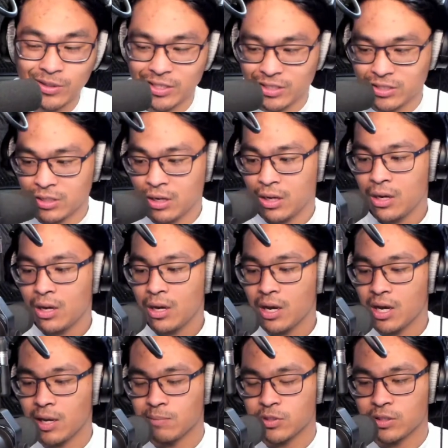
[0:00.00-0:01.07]
this,
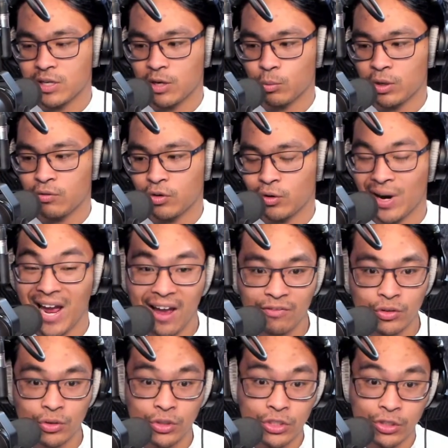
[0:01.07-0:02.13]
so that way if you're
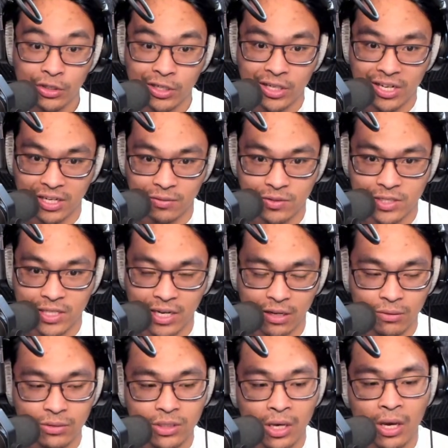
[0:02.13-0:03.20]
after a certain kind of
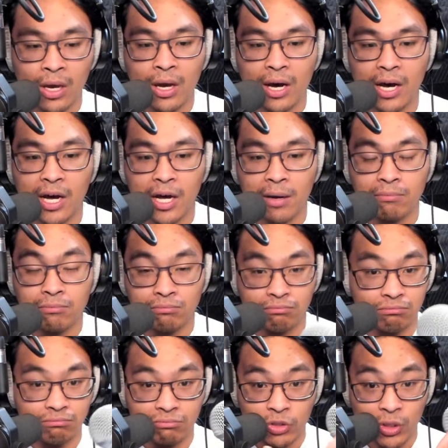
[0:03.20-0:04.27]
sound,
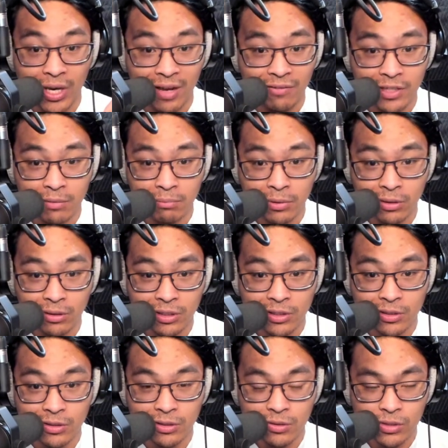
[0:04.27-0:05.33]
you have the ability
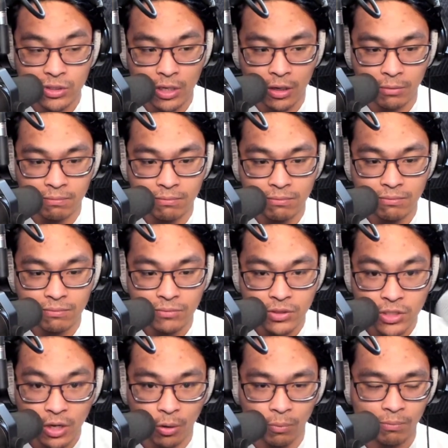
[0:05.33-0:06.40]
to do so.
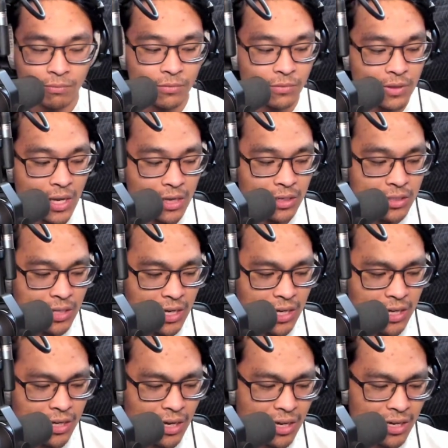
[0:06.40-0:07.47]
So that is
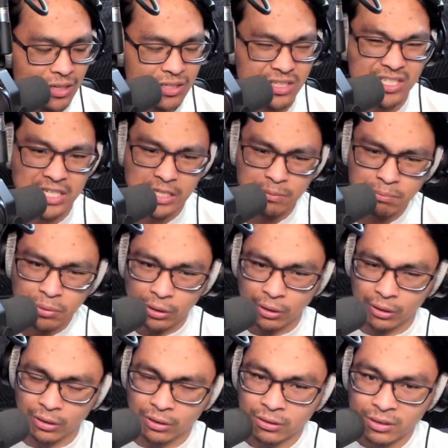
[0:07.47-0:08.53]
a
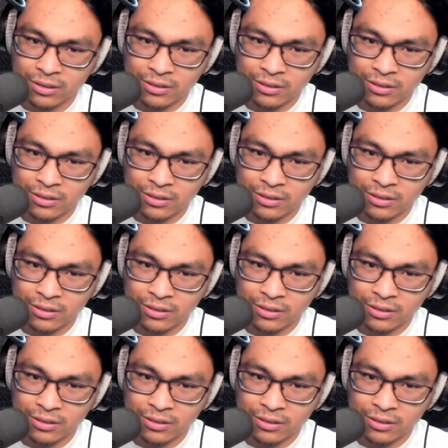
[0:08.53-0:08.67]
deeper